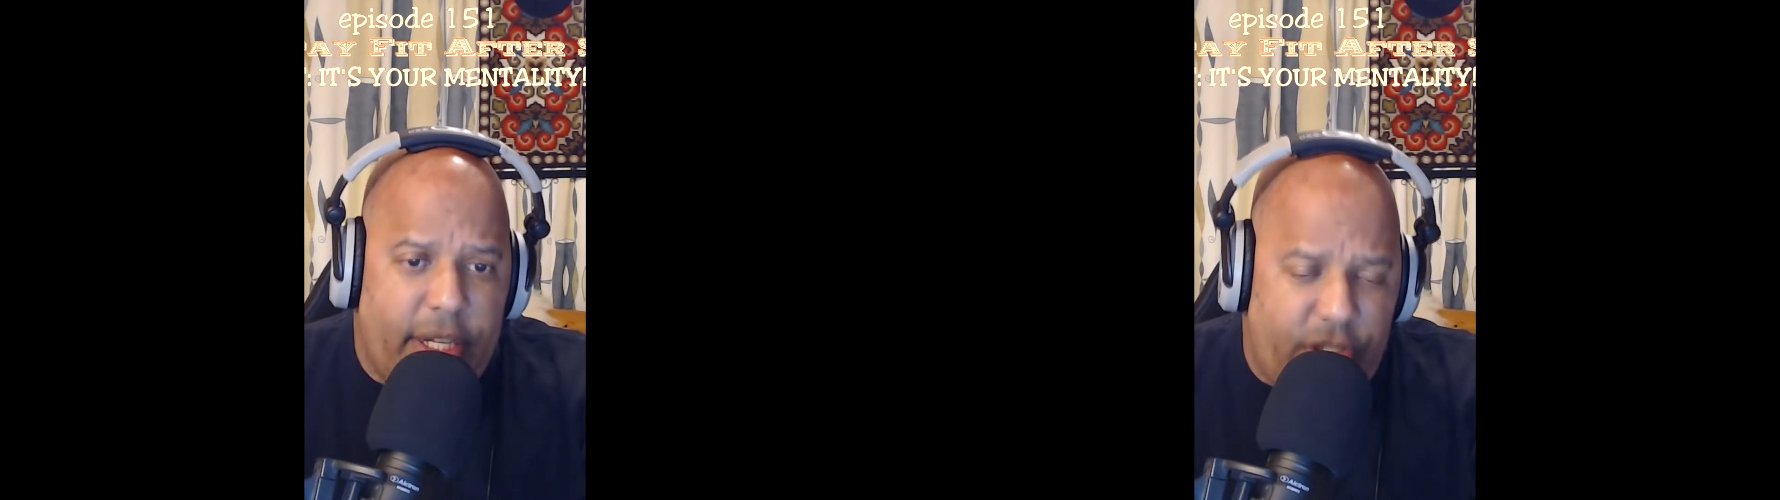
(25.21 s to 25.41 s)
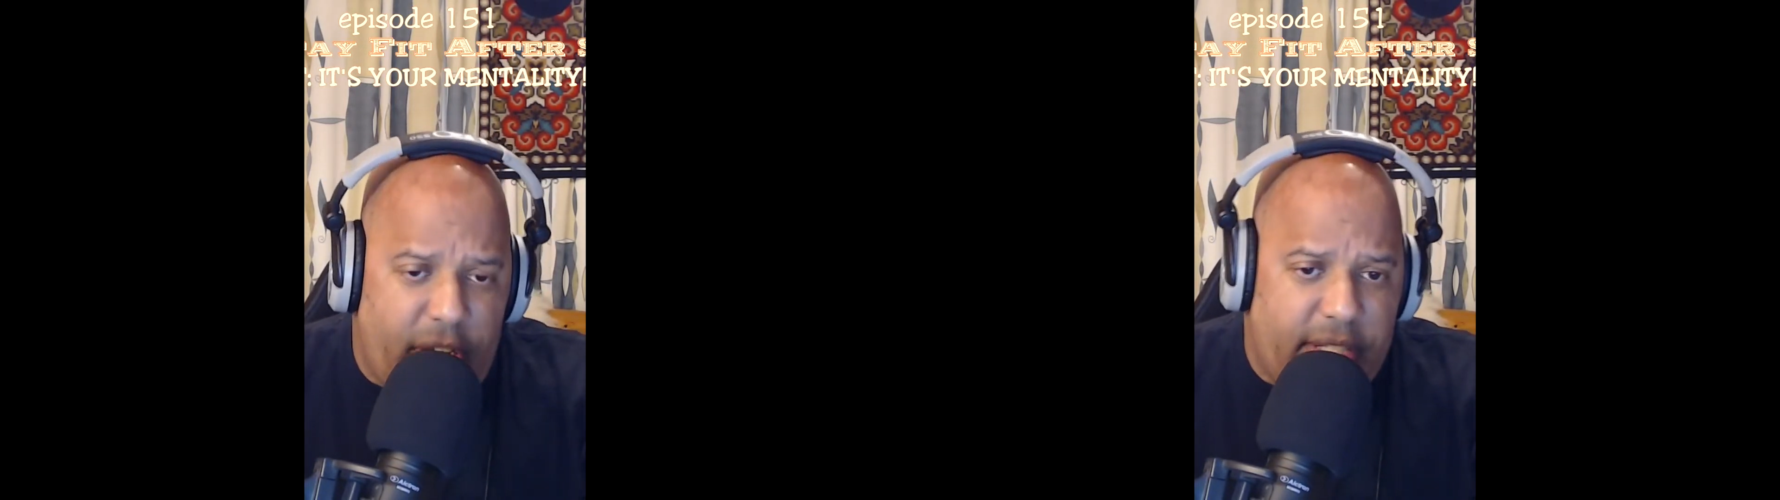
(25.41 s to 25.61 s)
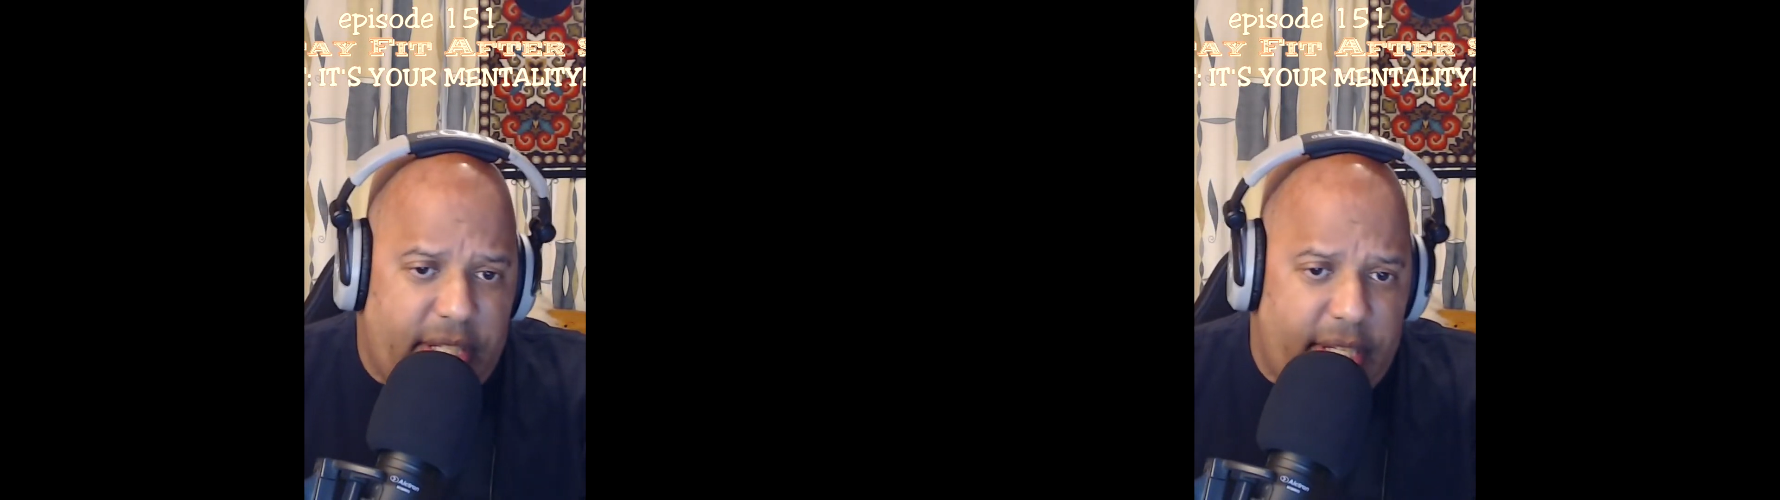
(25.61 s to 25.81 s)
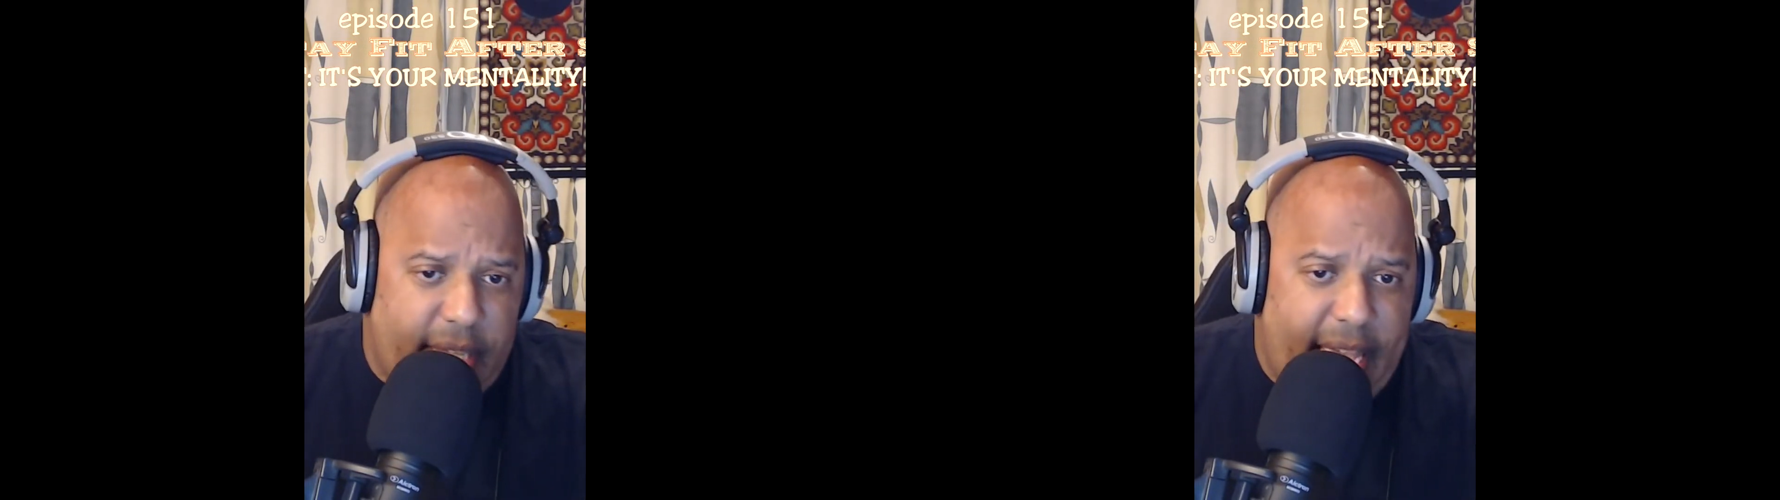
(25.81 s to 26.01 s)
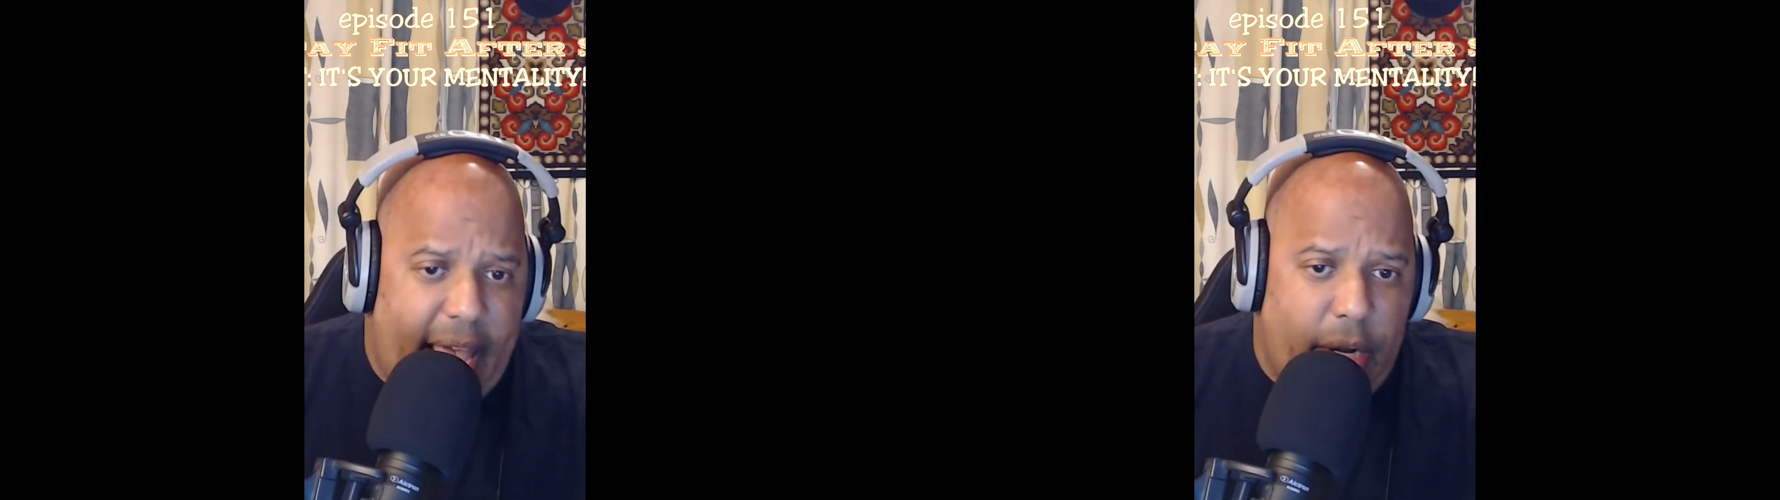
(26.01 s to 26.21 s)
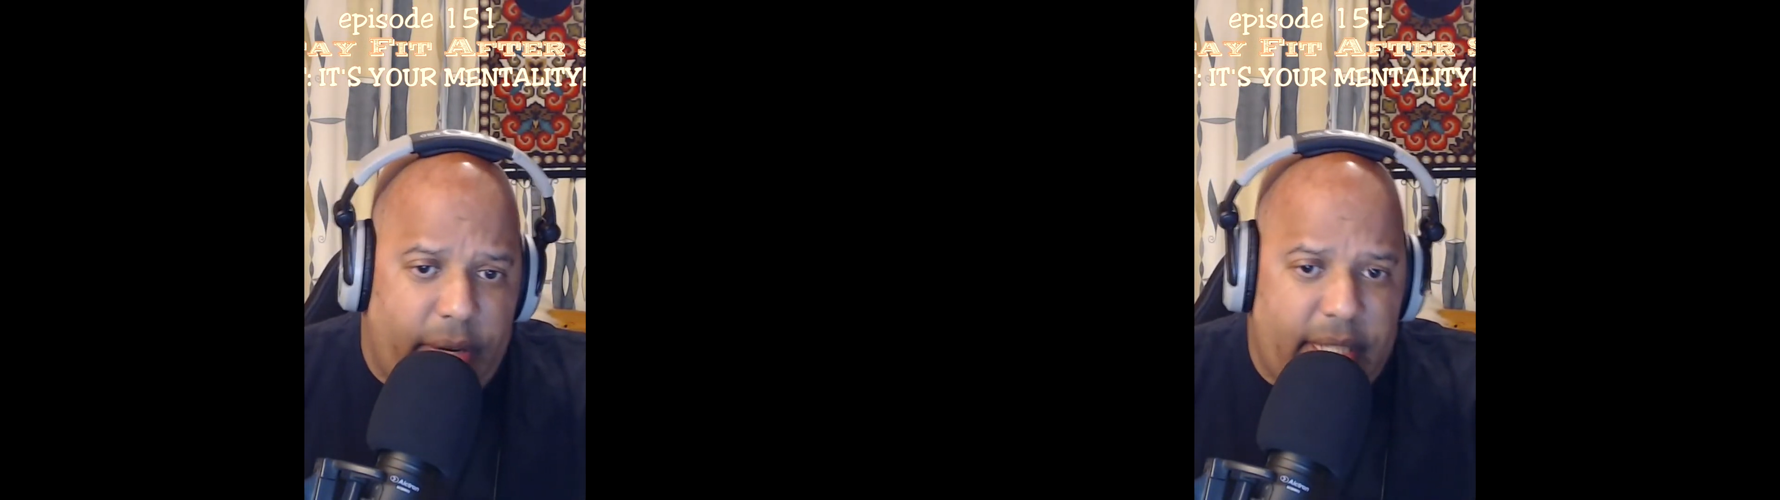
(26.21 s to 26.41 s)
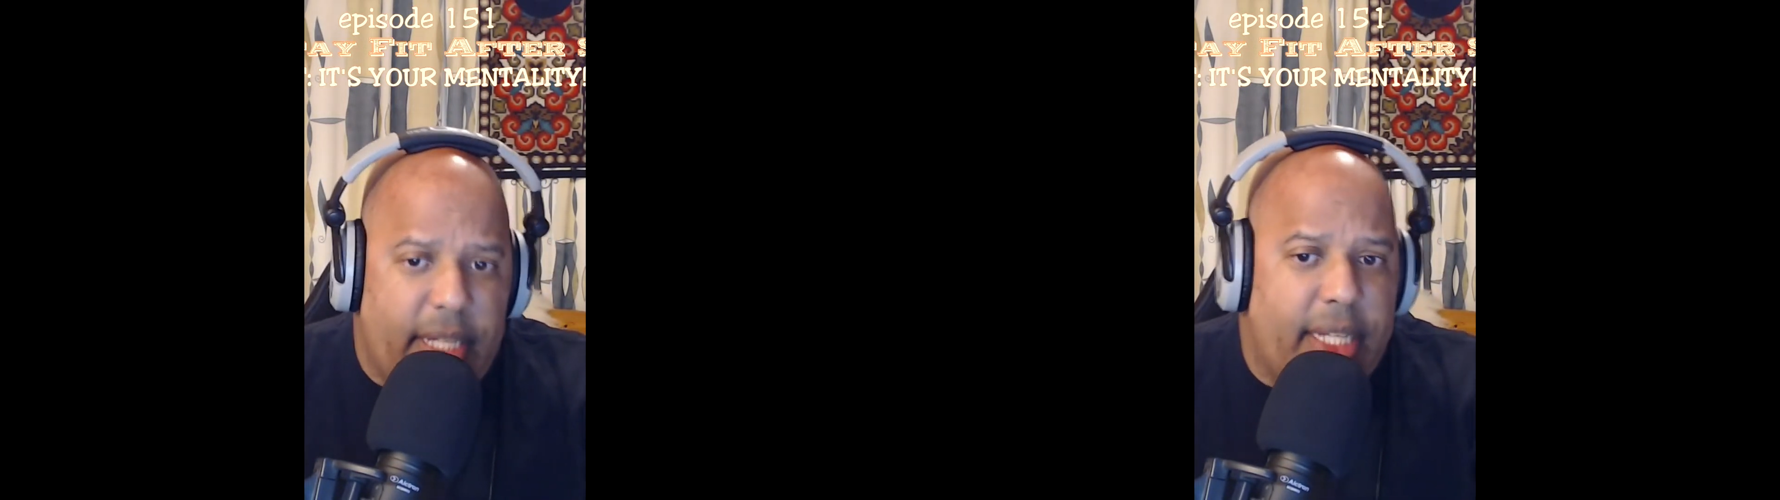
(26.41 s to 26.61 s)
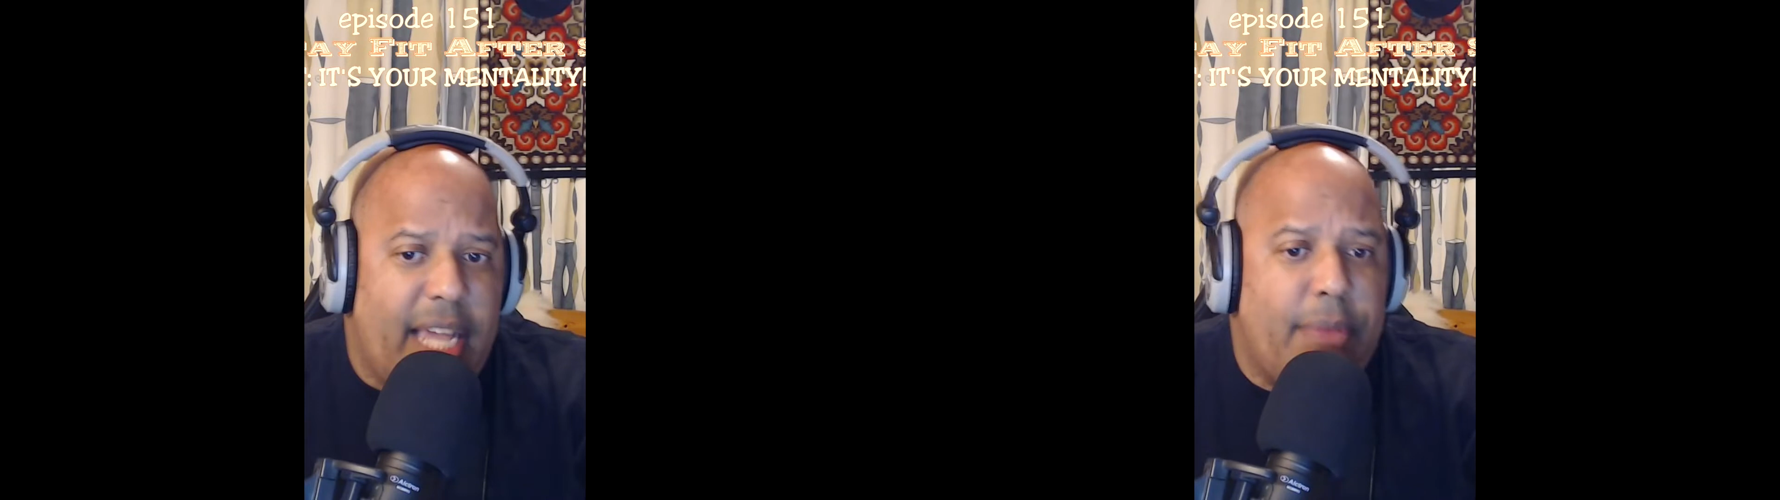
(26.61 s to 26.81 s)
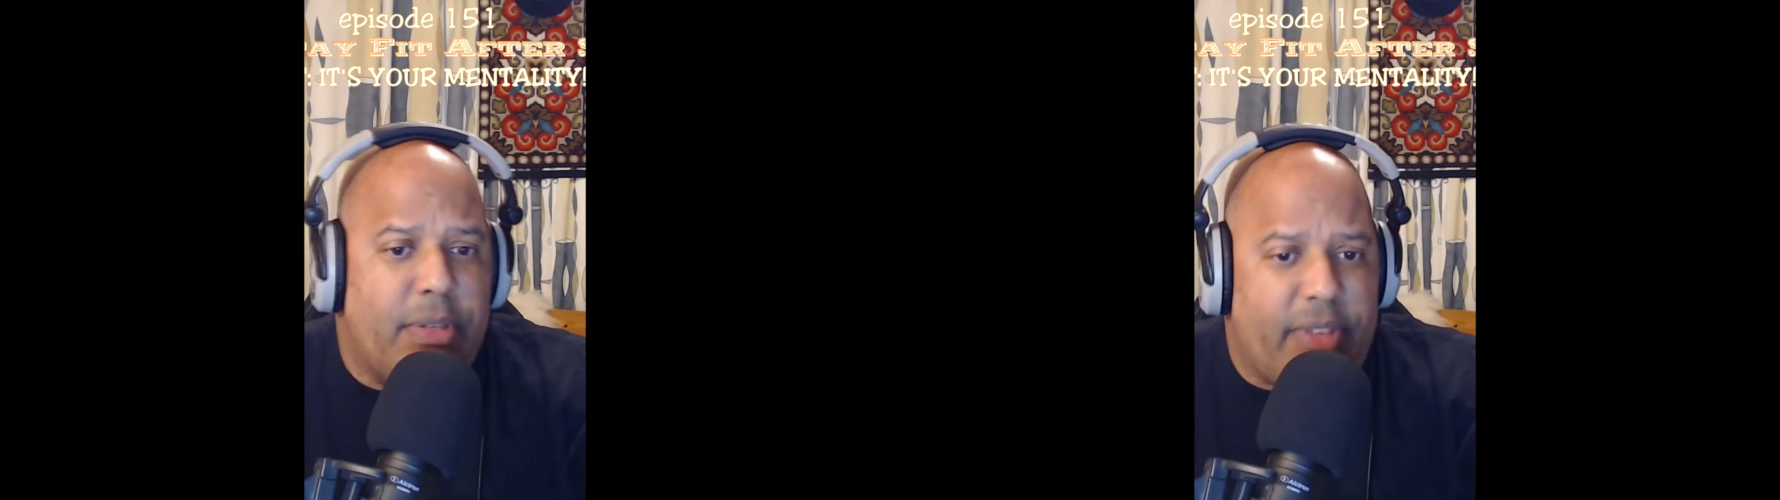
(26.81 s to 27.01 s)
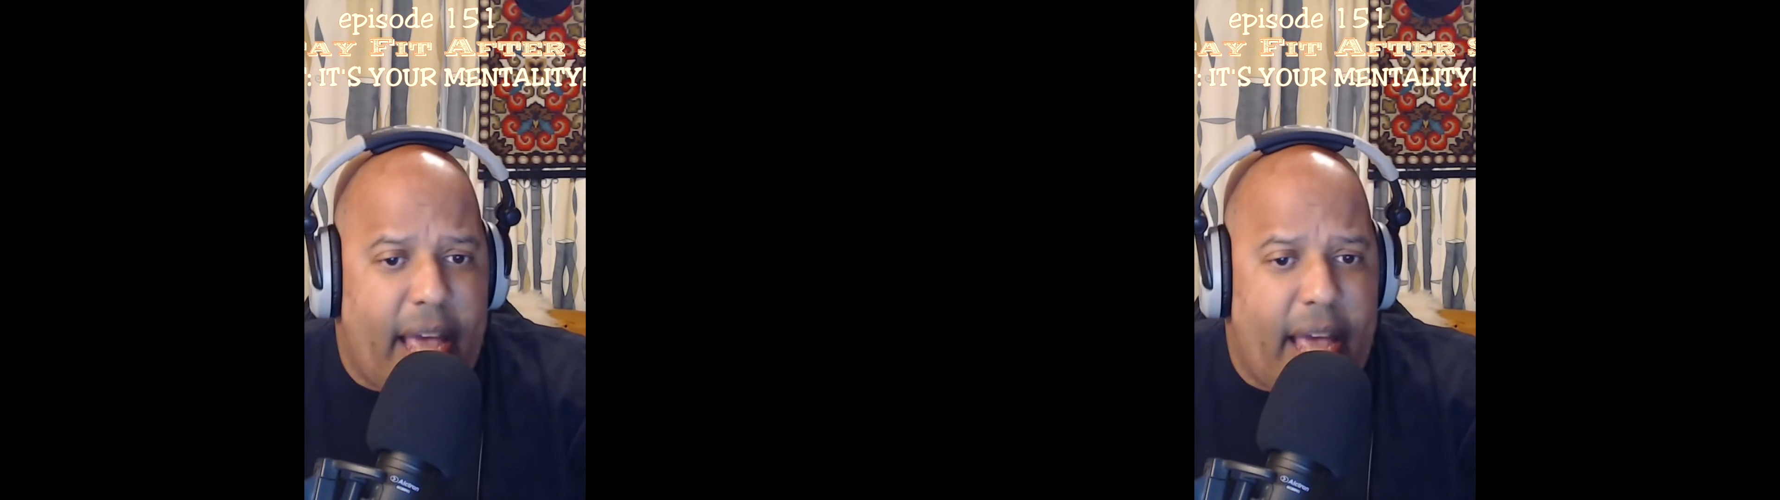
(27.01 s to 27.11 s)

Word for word: adjust the calories and the types of